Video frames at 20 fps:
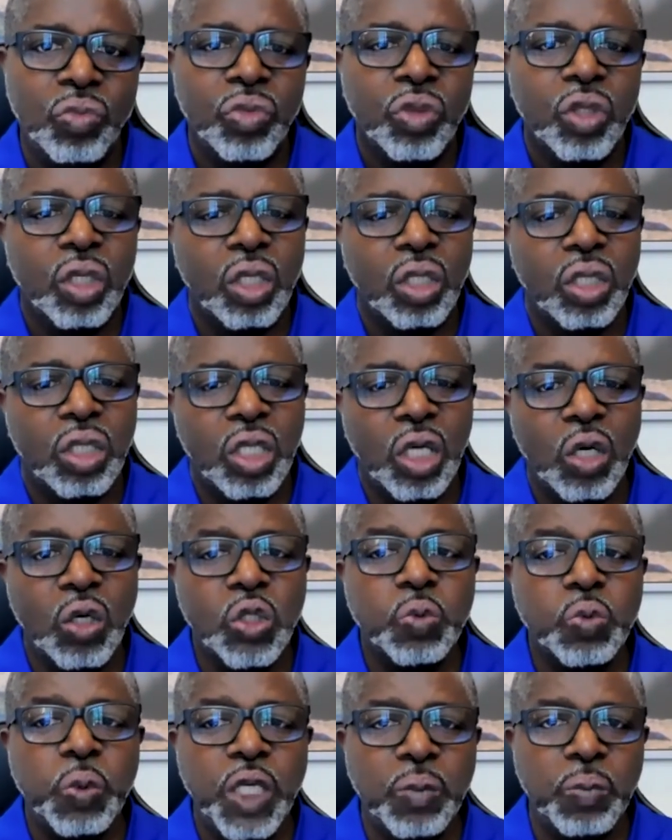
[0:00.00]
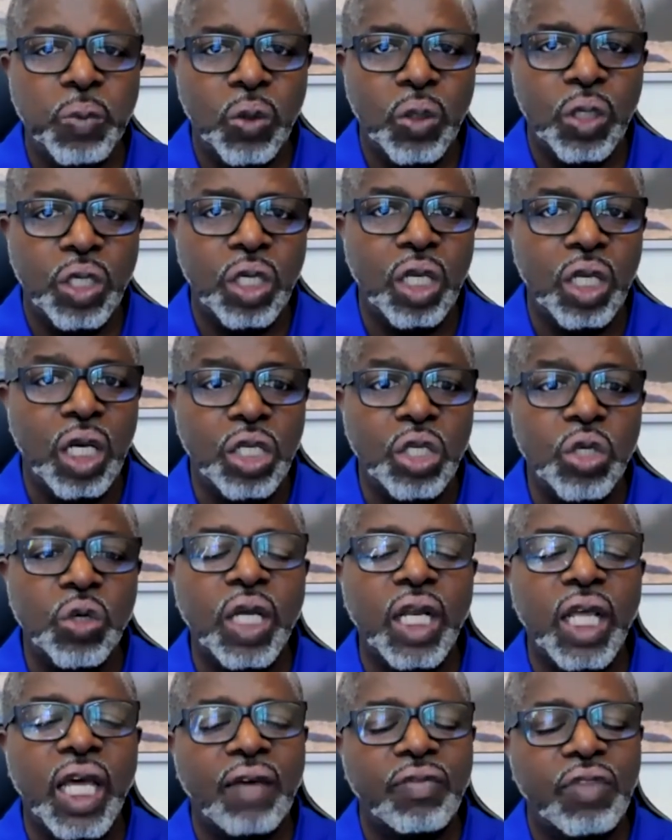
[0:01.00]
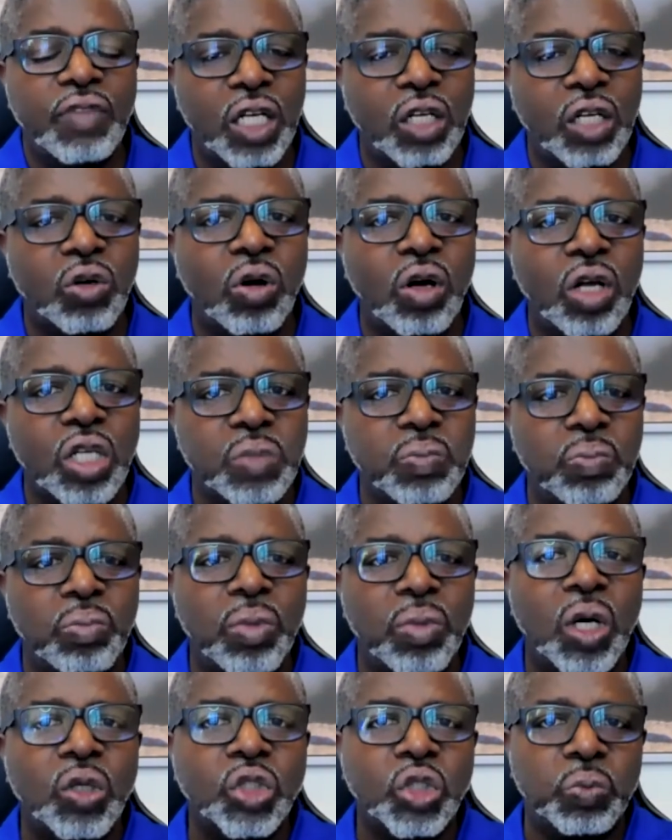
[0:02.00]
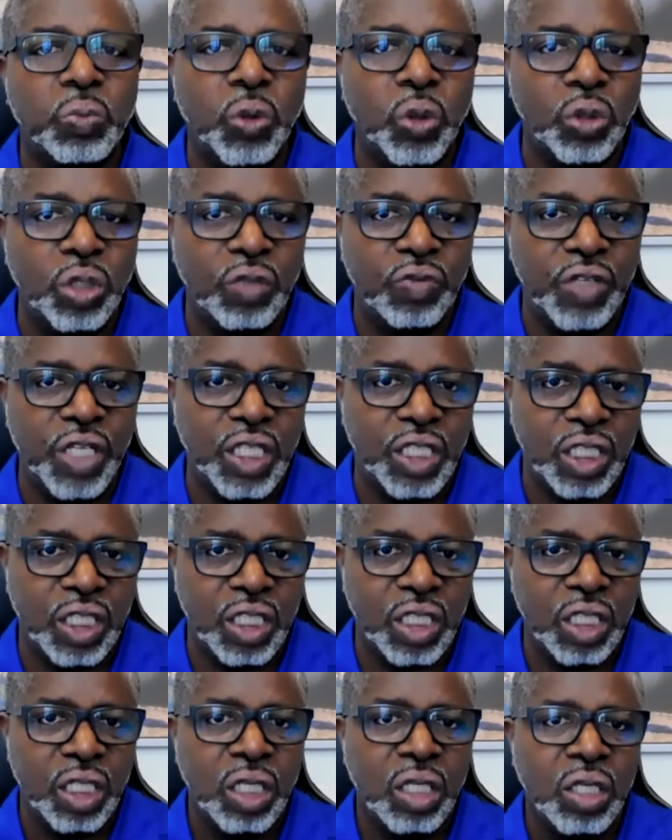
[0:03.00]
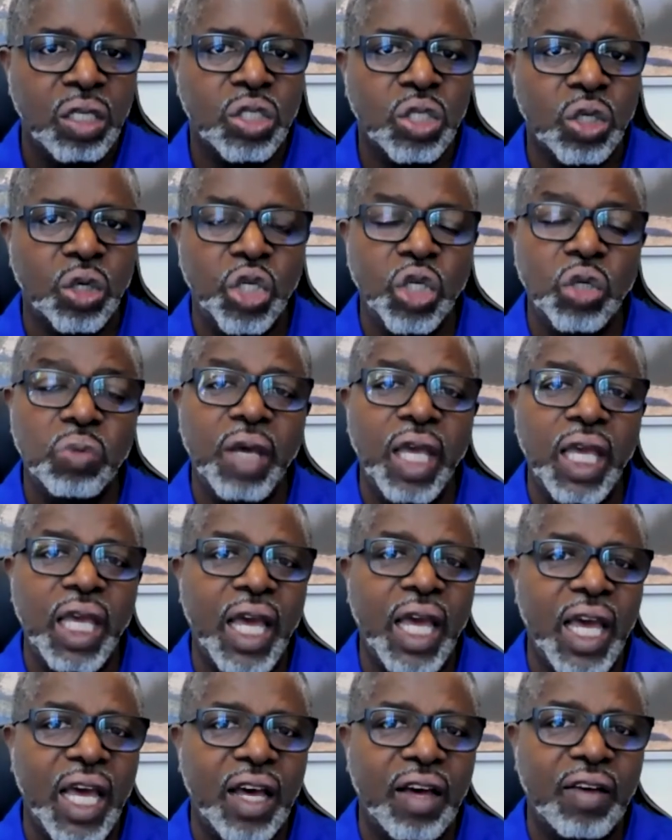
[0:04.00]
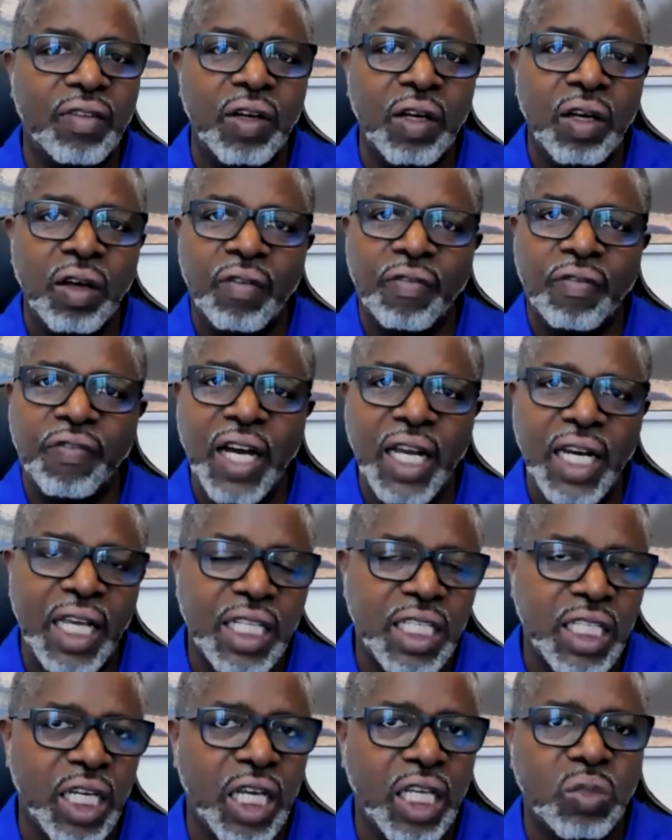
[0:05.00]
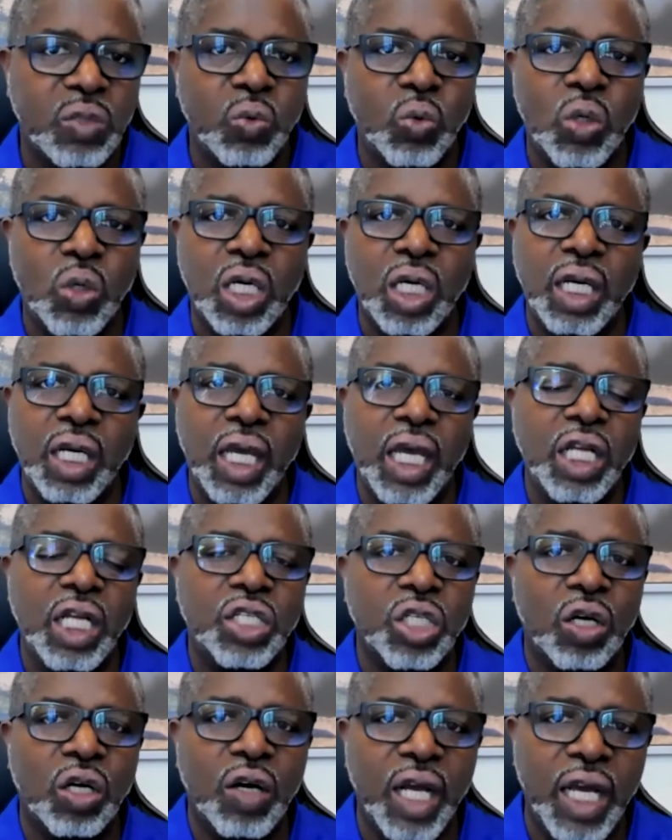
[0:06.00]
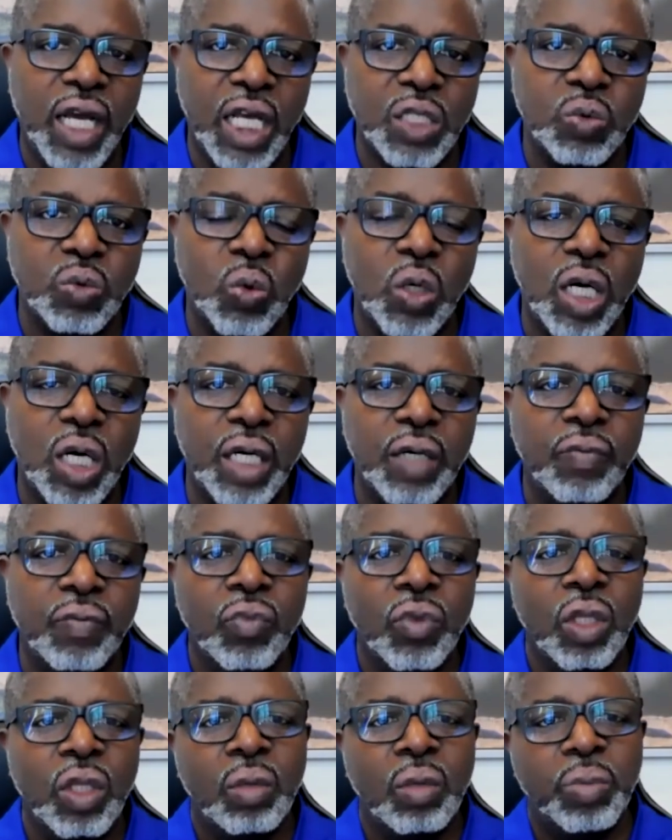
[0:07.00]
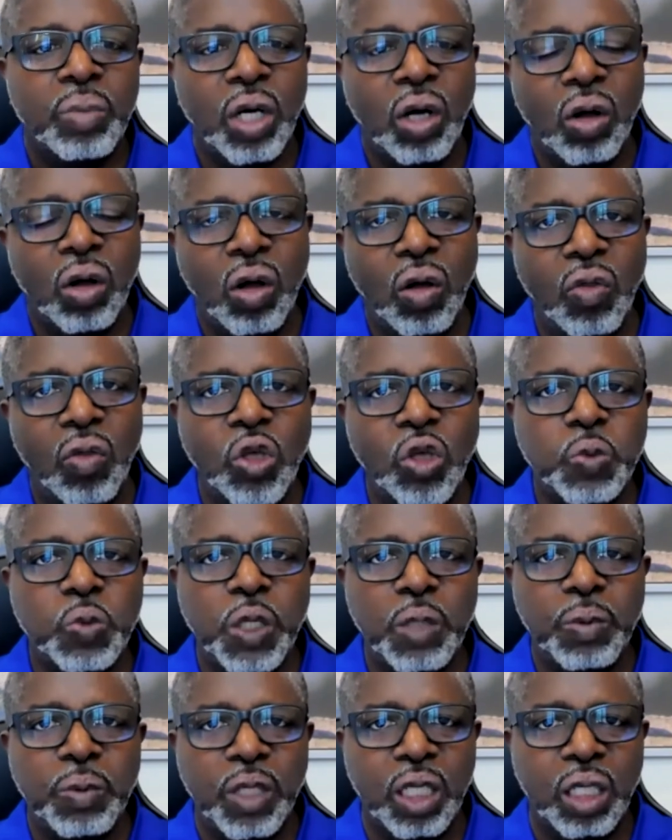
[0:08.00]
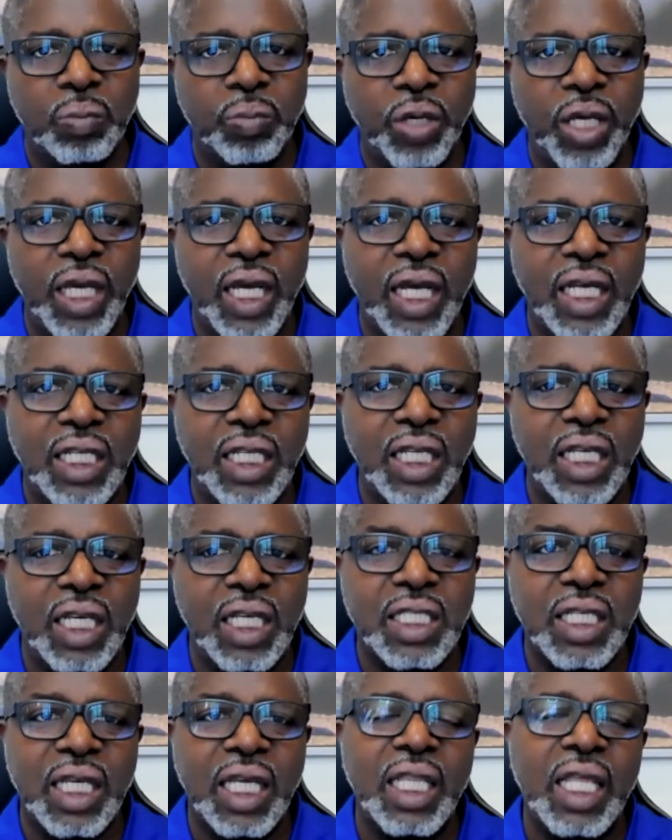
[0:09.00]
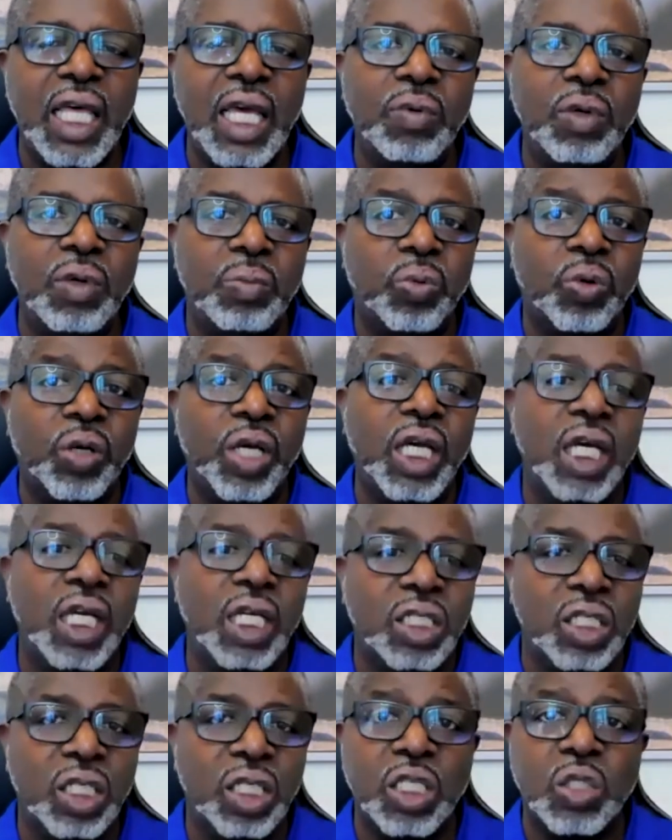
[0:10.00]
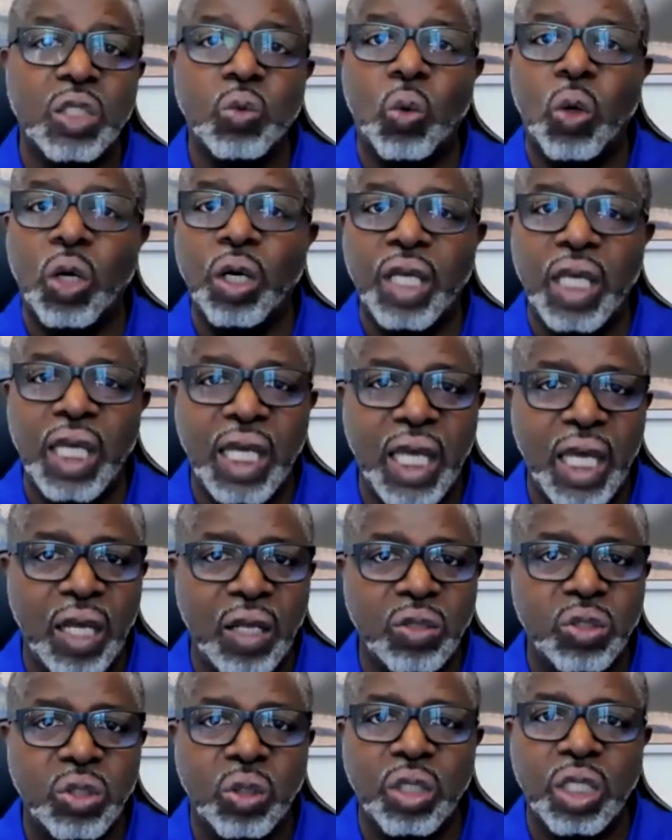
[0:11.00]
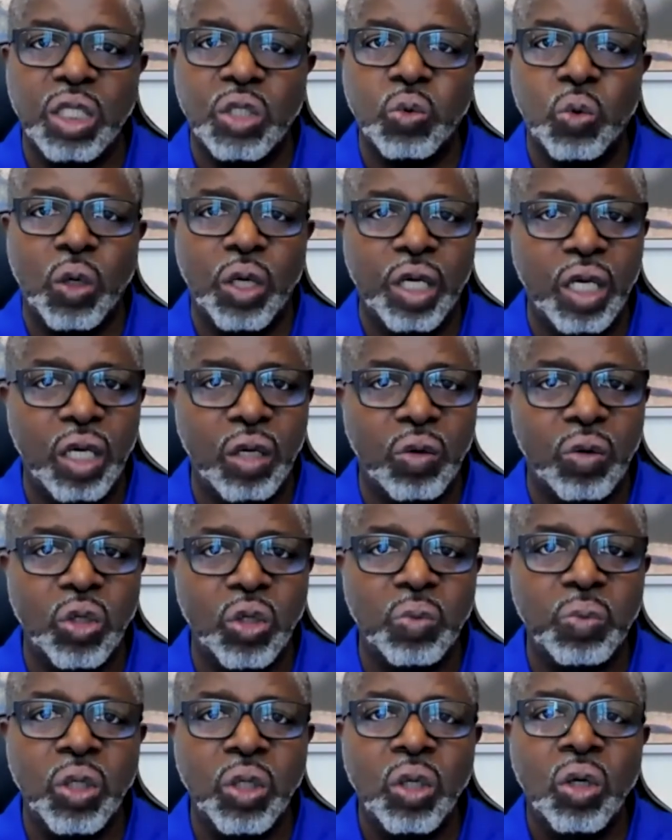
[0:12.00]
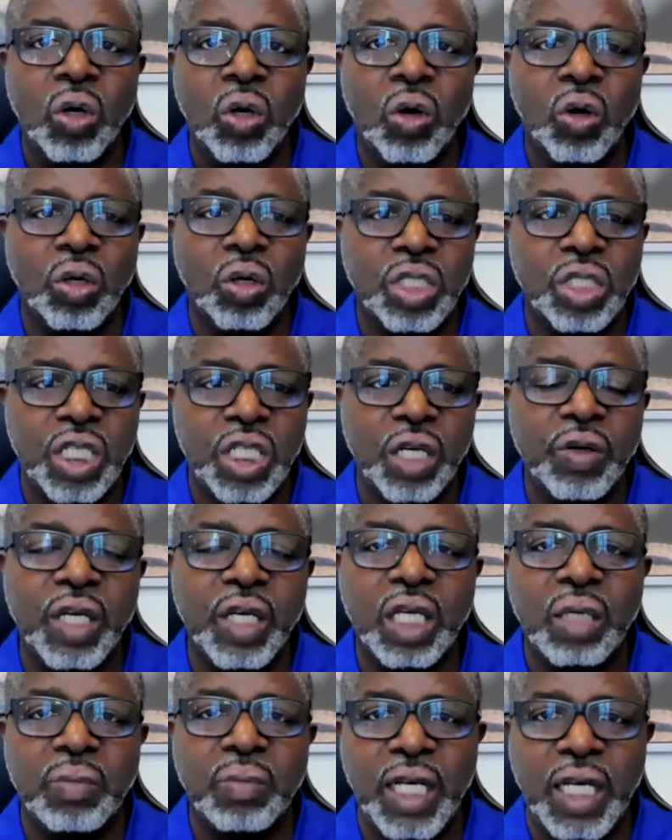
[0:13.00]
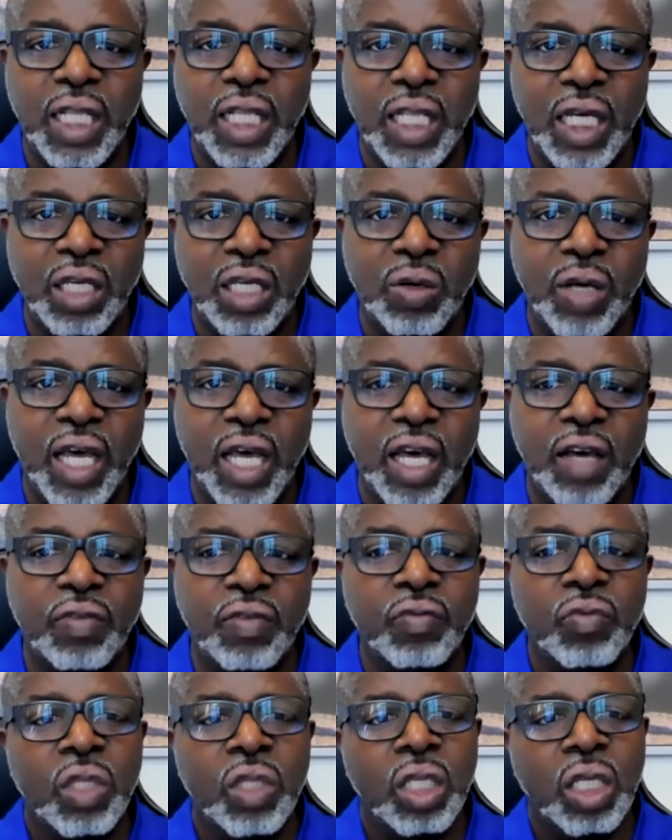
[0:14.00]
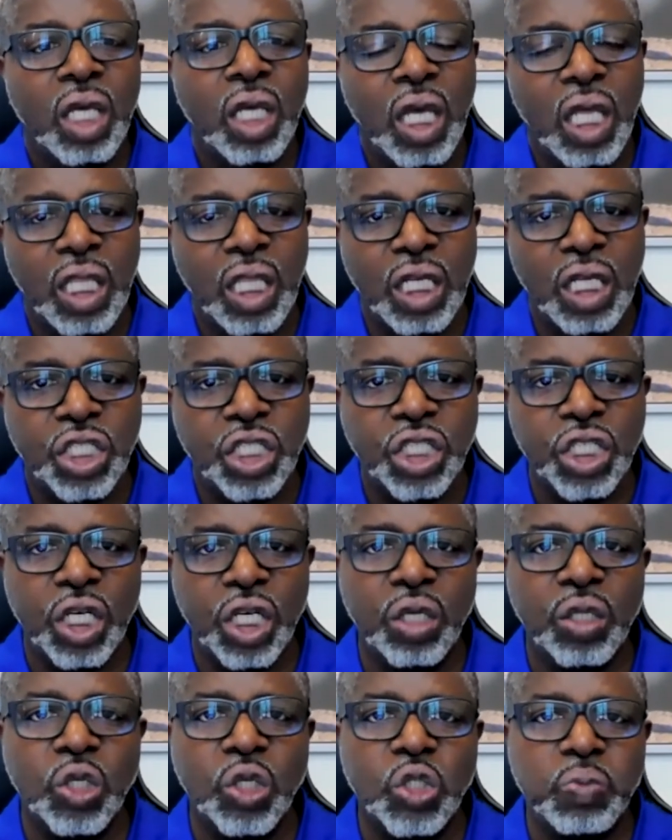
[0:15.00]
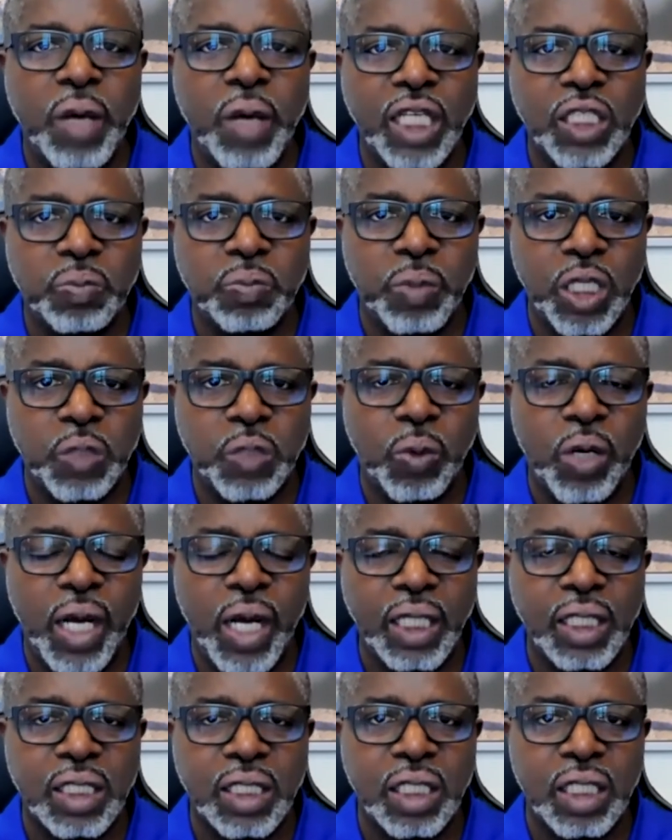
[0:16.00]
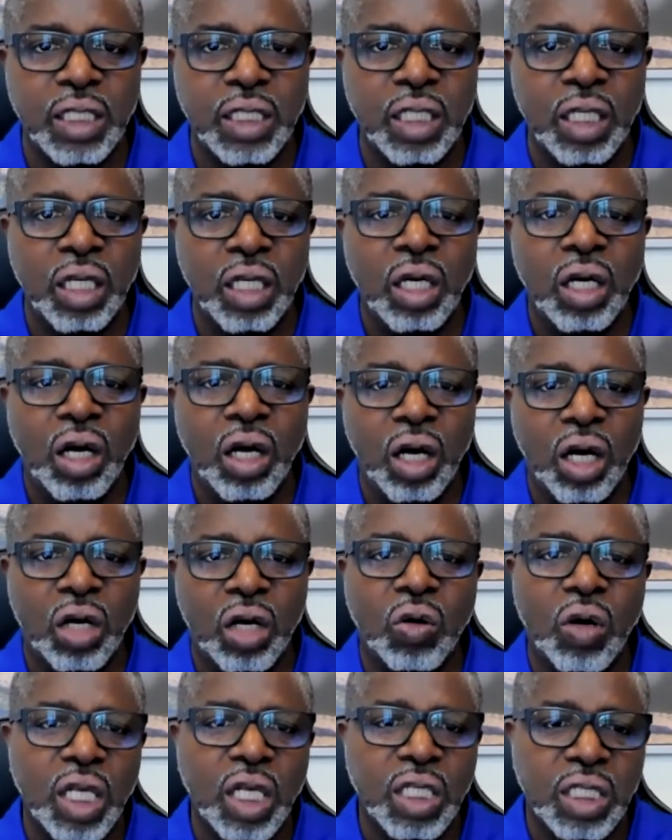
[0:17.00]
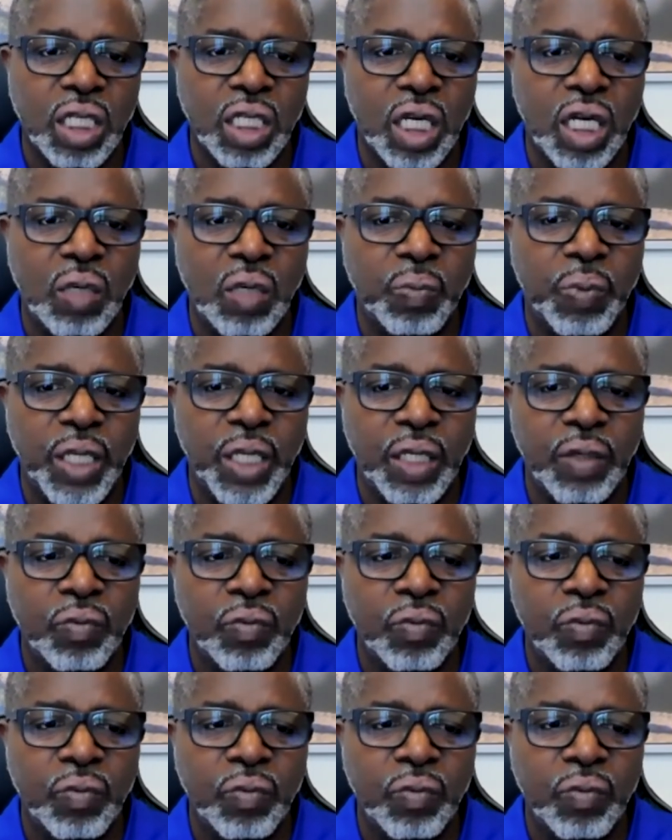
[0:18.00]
Those people, and you could have that across multiple divisions. So you may have finance has one, HR has one, but all those people are going to bring ideas, and they would bring it to this working council, this working group, or steering committee that you have, and then share those best practices across the company.